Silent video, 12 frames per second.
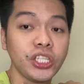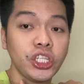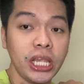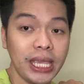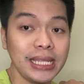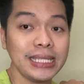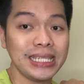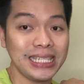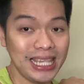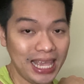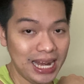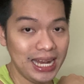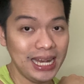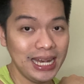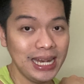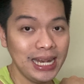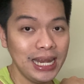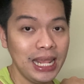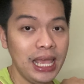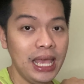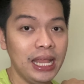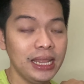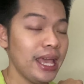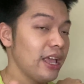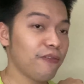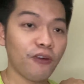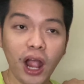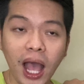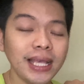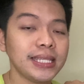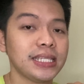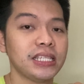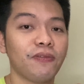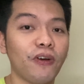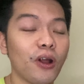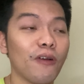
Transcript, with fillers: chicken skin. Like for us, for,